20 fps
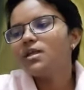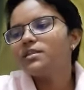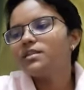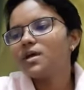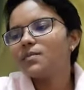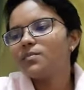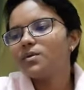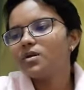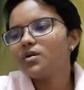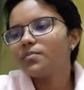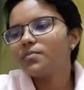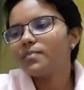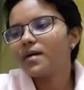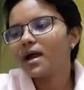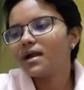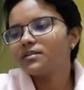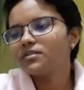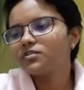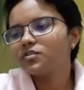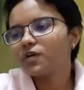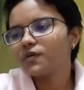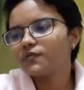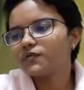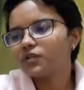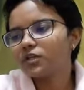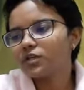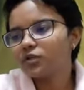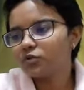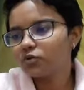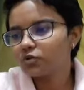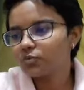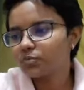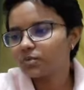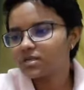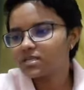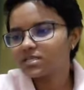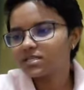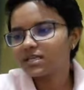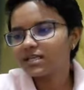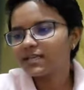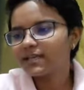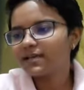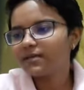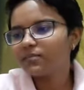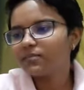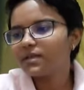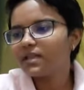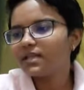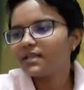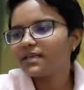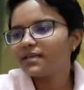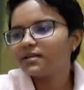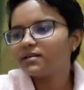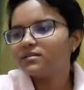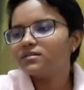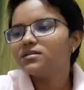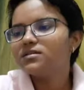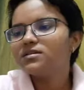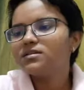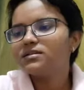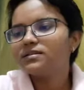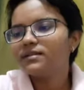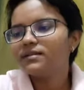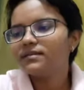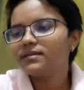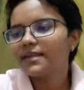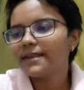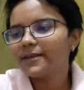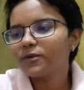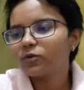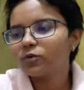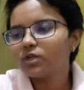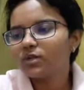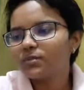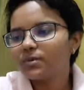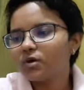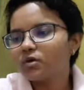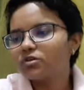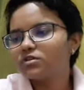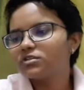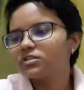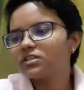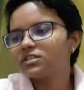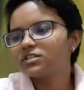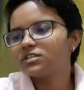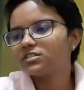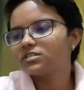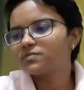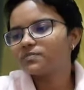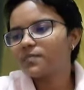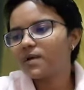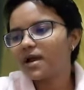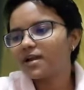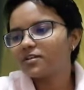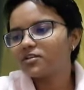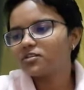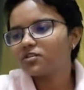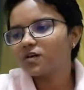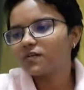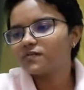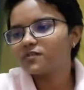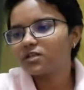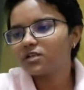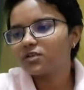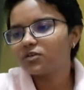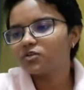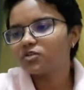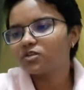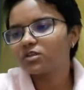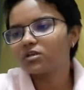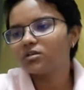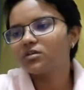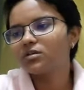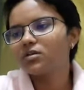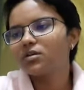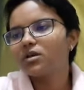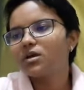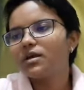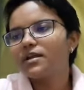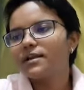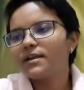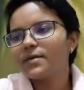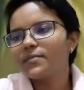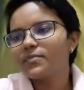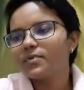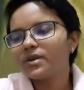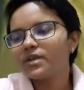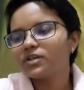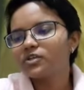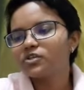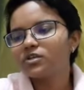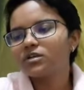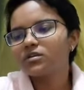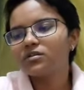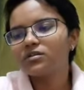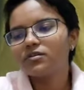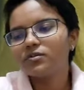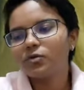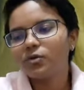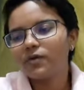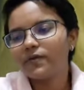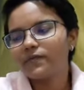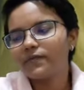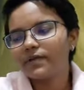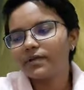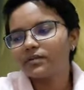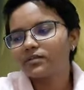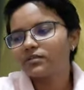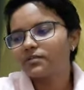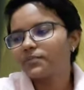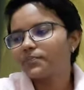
Number of parts of solute present in million 10 to the power 6 parts of solution. Temperature, no effect.